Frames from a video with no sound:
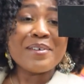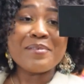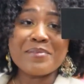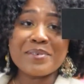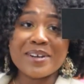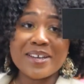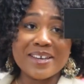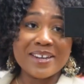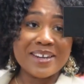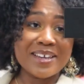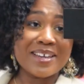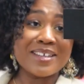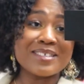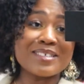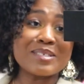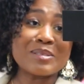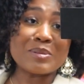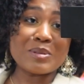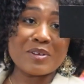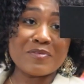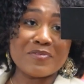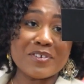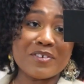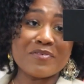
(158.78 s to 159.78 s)
We're gonna get to
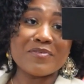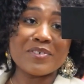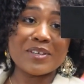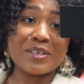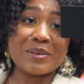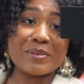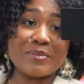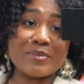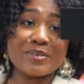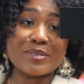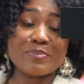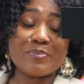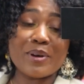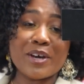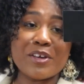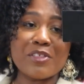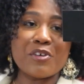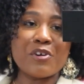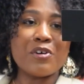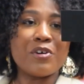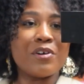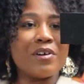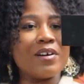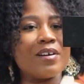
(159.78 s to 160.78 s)
25 videos. By
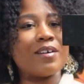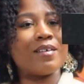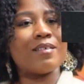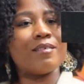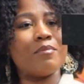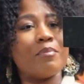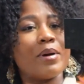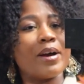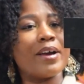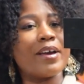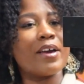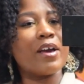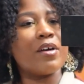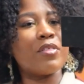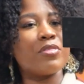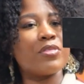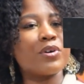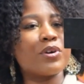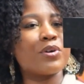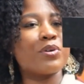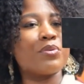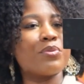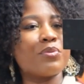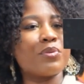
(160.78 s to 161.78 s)
the hook or by
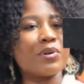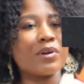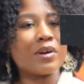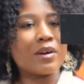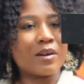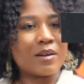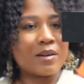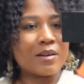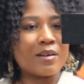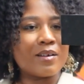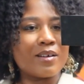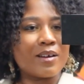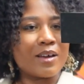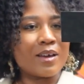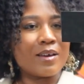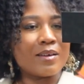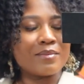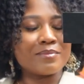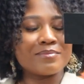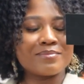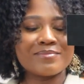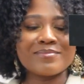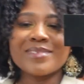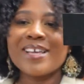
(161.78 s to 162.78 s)
the crook, okay?
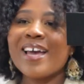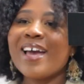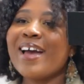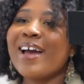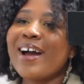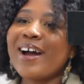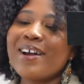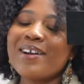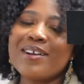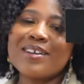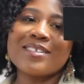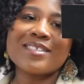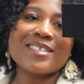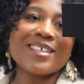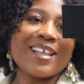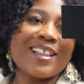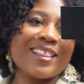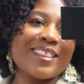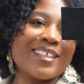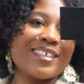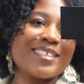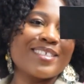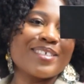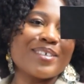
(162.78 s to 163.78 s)
All right,
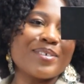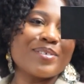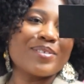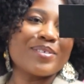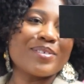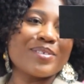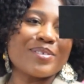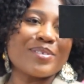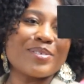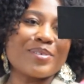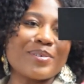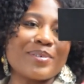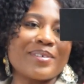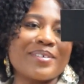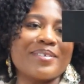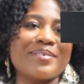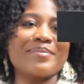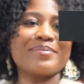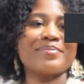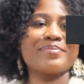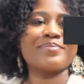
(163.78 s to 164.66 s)
let's go to the store.